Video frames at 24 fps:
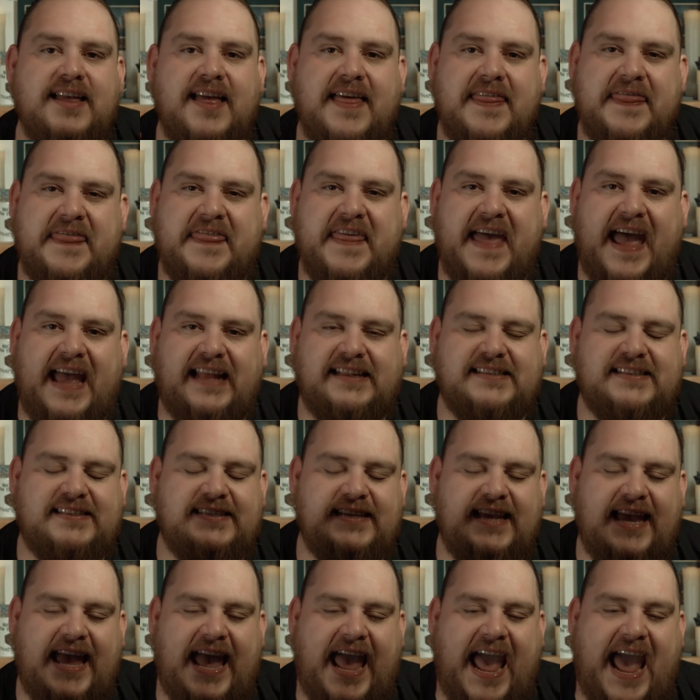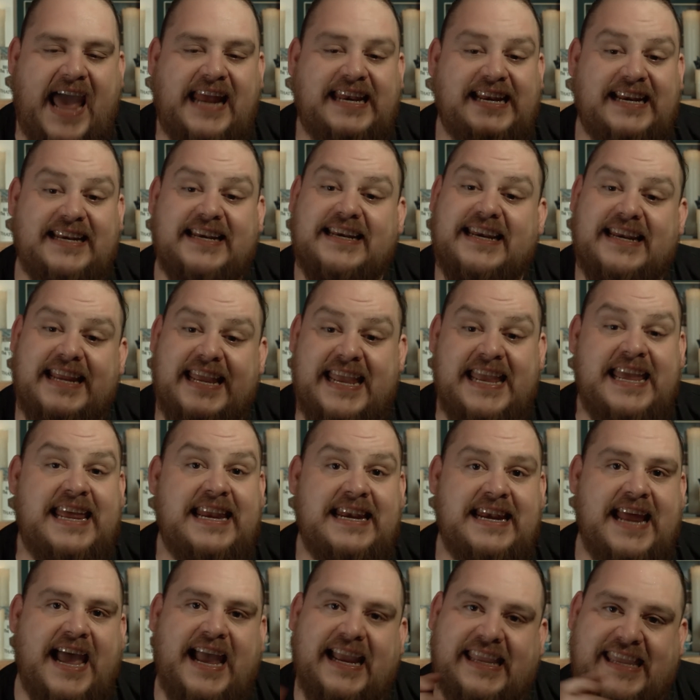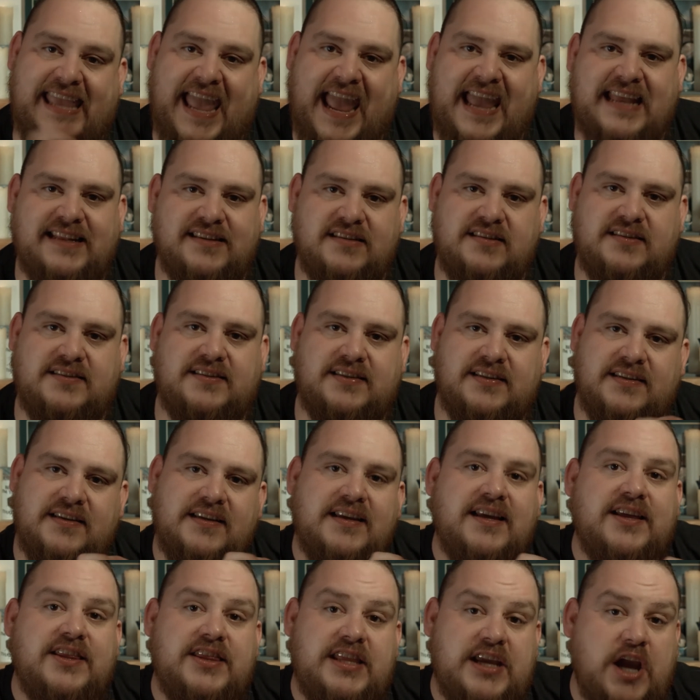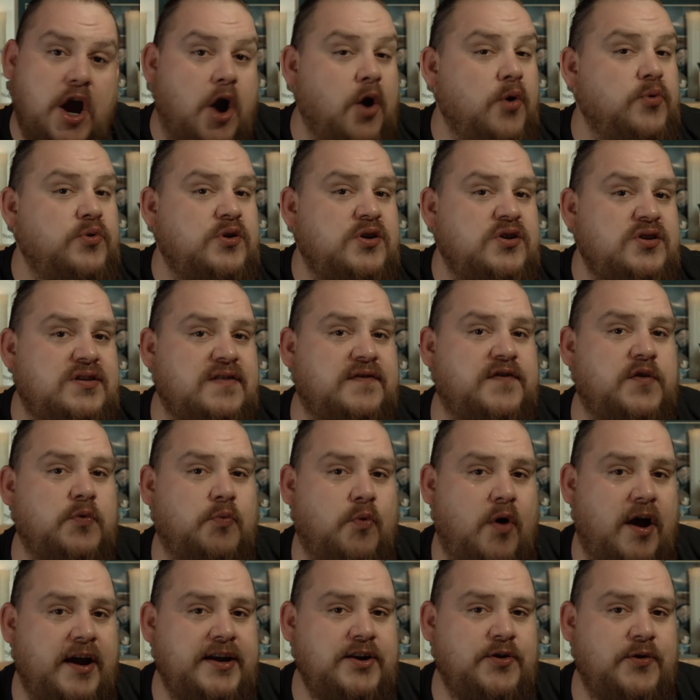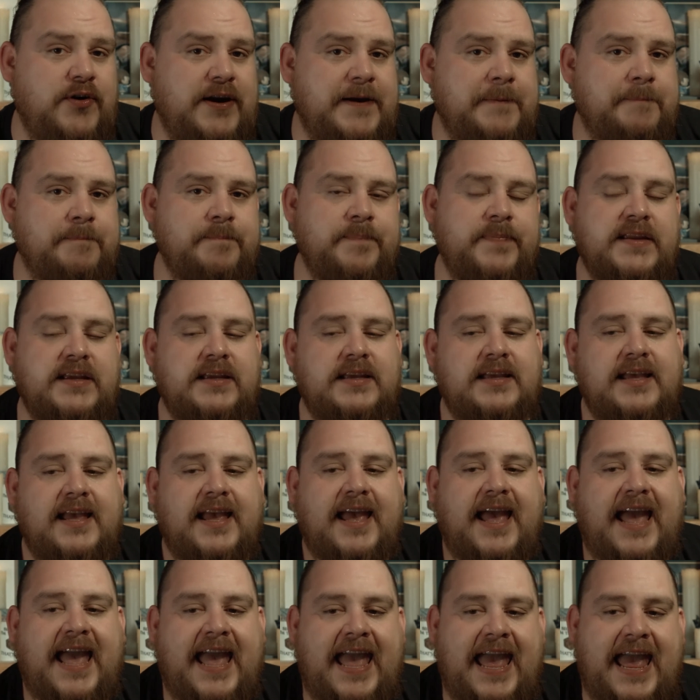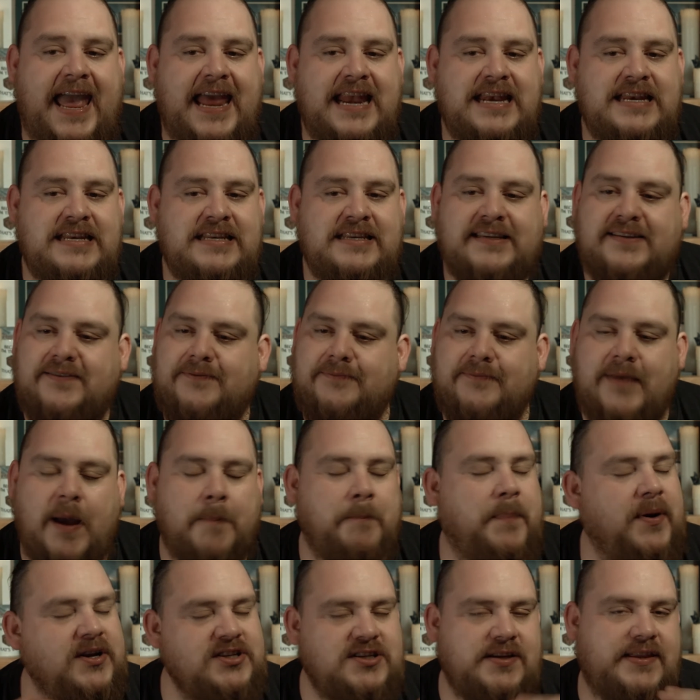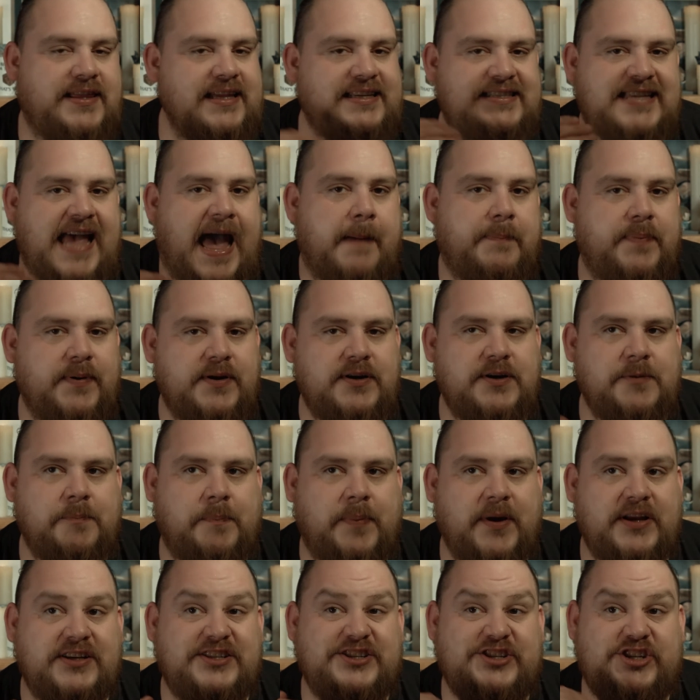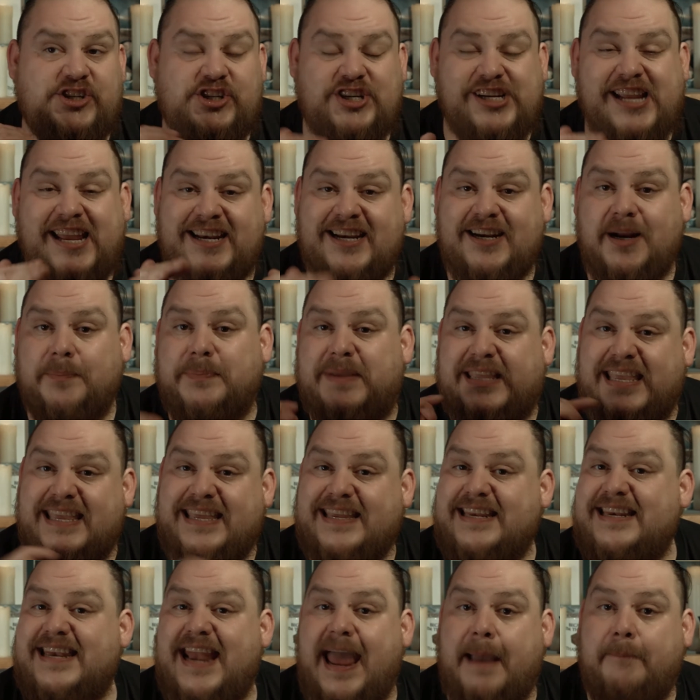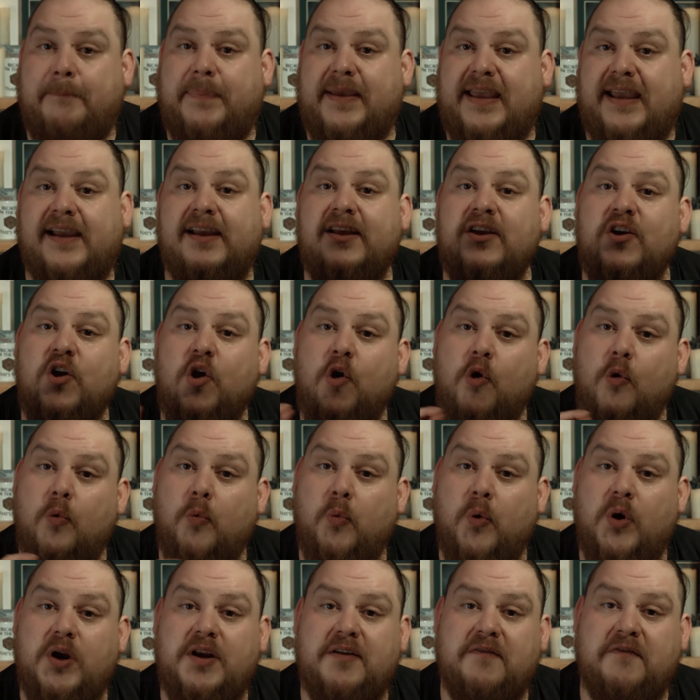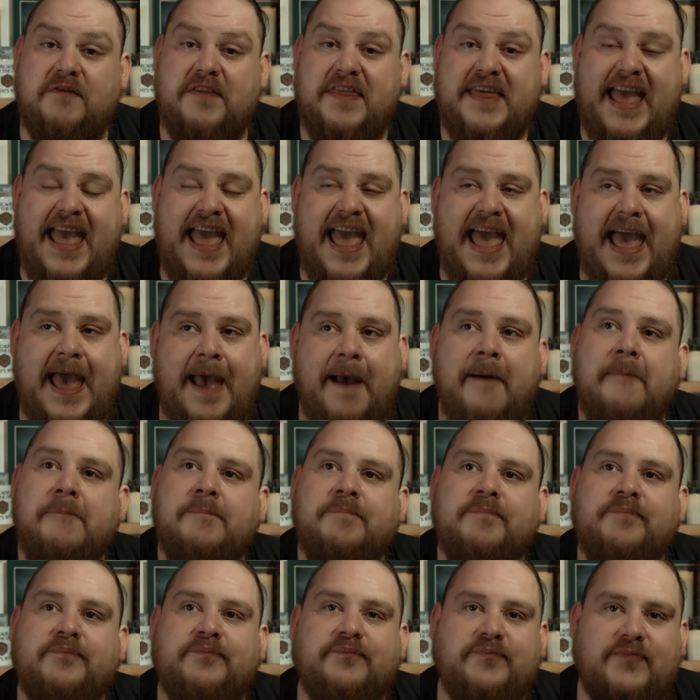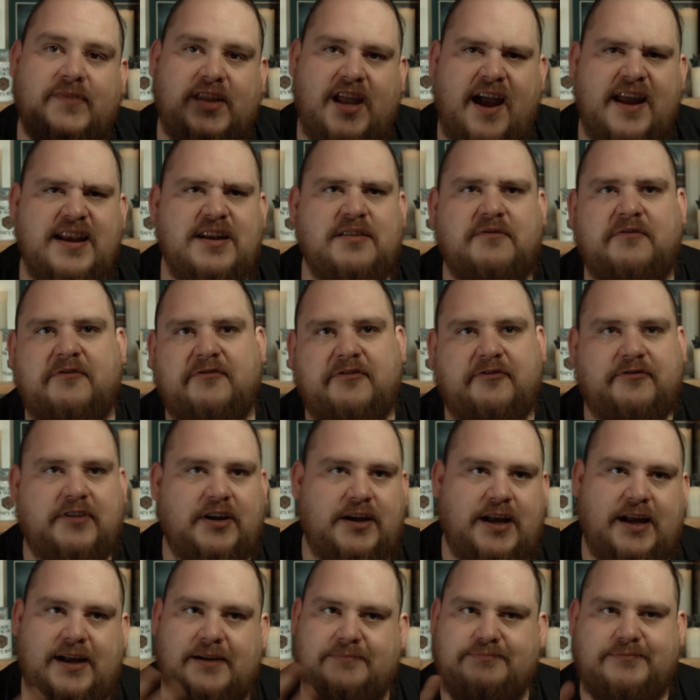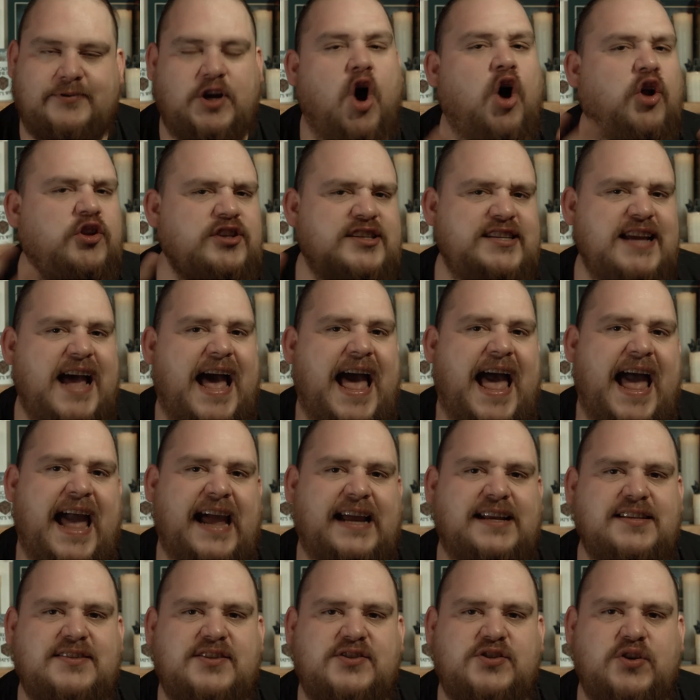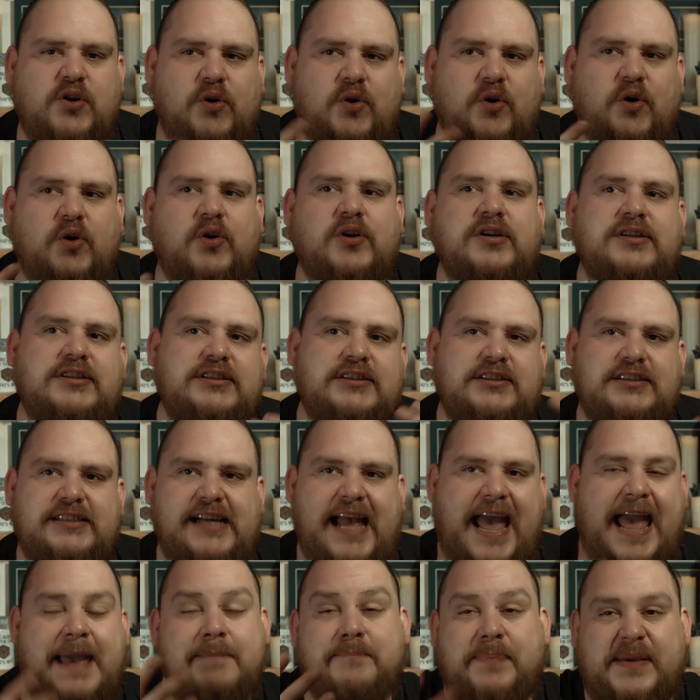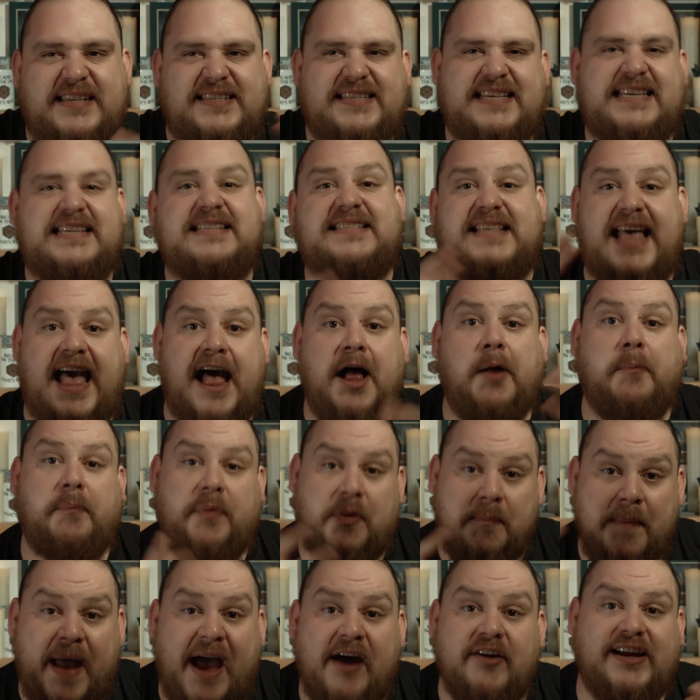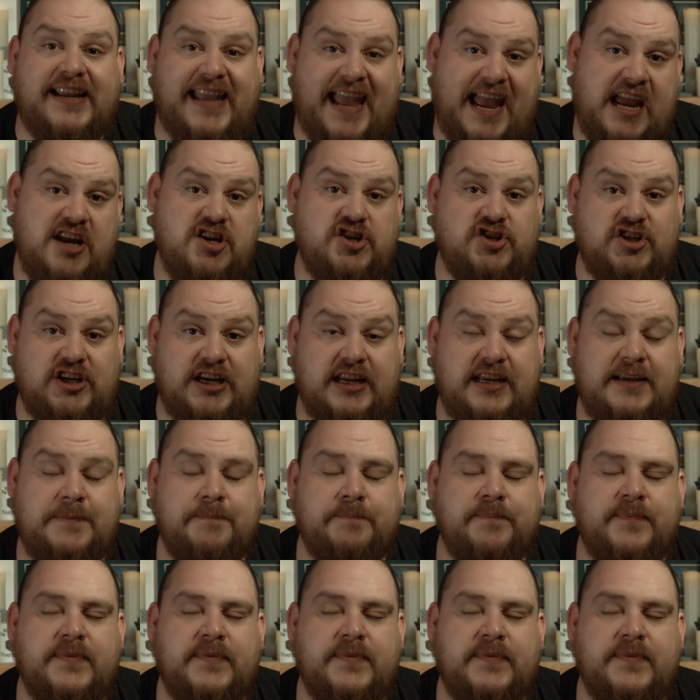that had it in against the owners of the winery. And a bunch of things happened, but she ended up kidnapping one of their kind of contacts or NPCs that help them out occasionally.